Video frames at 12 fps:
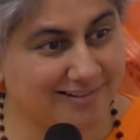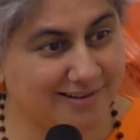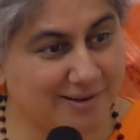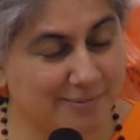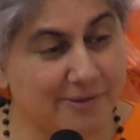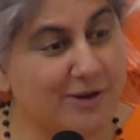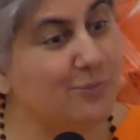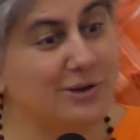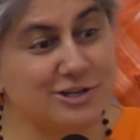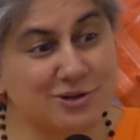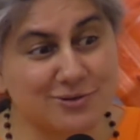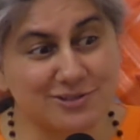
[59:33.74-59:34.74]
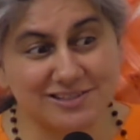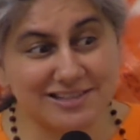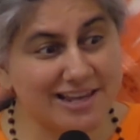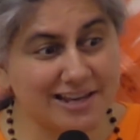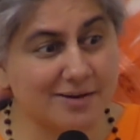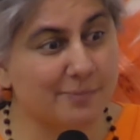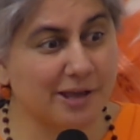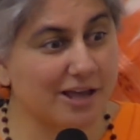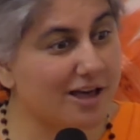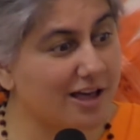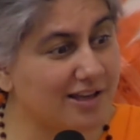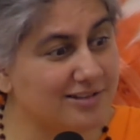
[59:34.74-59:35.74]
But we don't see it
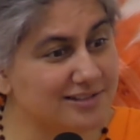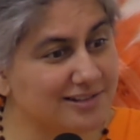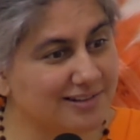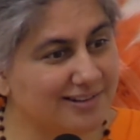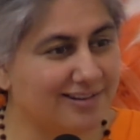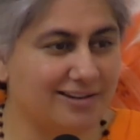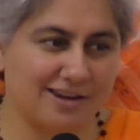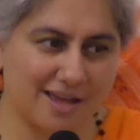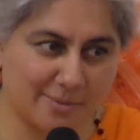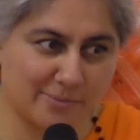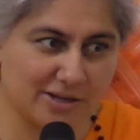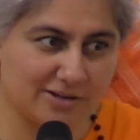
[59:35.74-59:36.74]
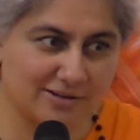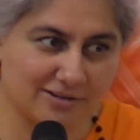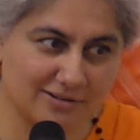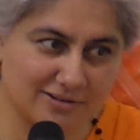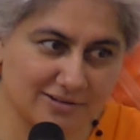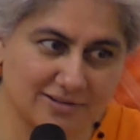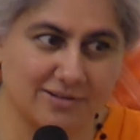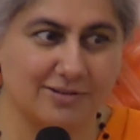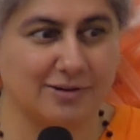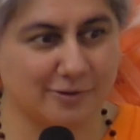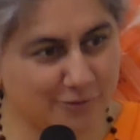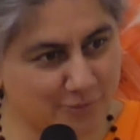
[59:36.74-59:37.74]
because nama,
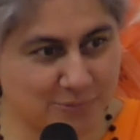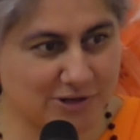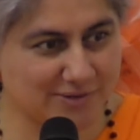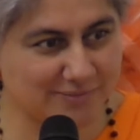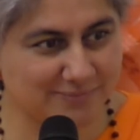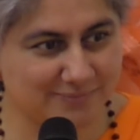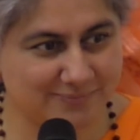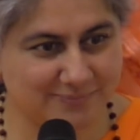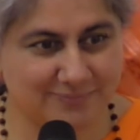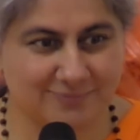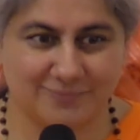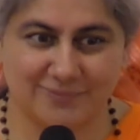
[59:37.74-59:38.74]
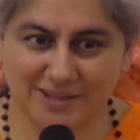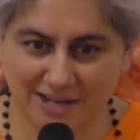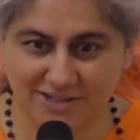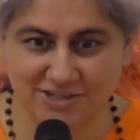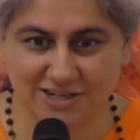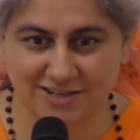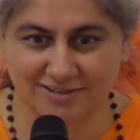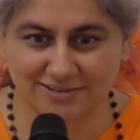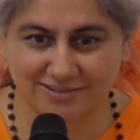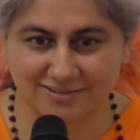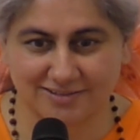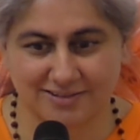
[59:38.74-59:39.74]
rupa, desha,
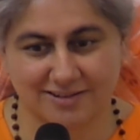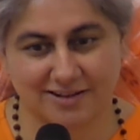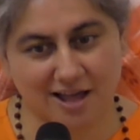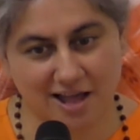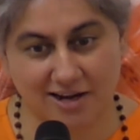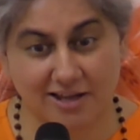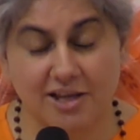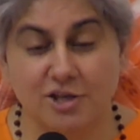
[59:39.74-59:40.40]
kala.